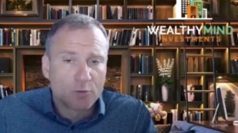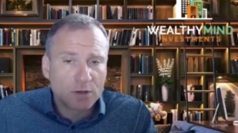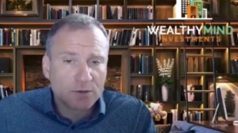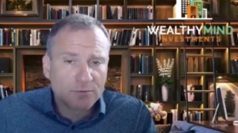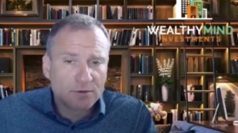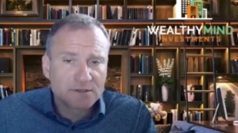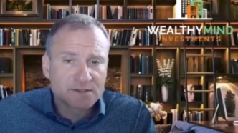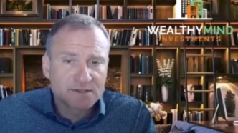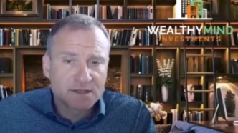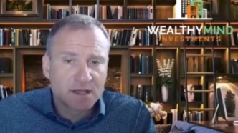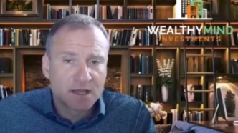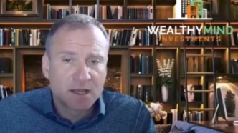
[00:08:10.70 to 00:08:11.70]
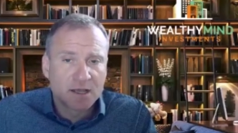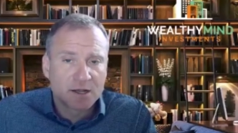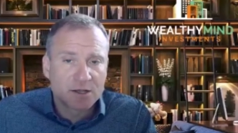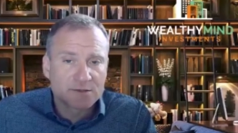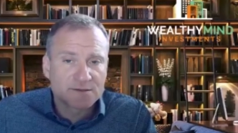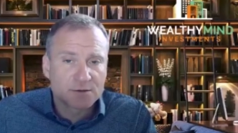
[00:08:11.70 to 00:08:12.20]
What was
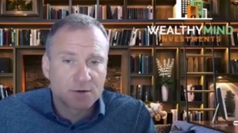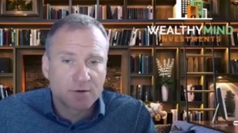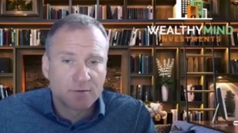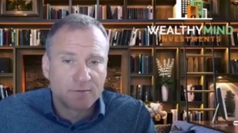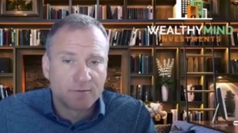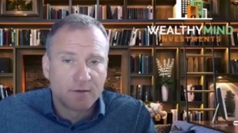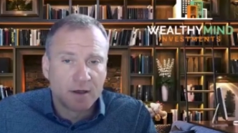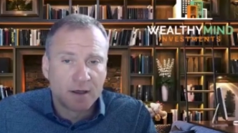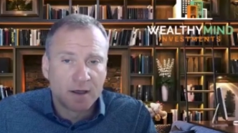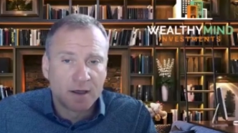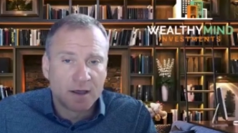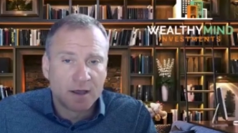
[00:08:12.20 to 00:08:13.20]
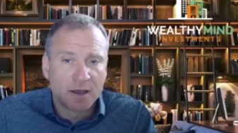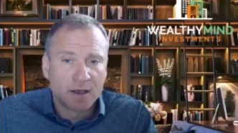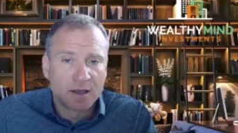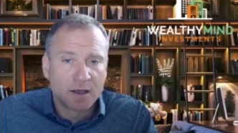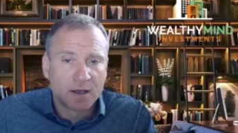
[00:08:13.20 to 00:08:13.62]
uh, sort of uh, uh,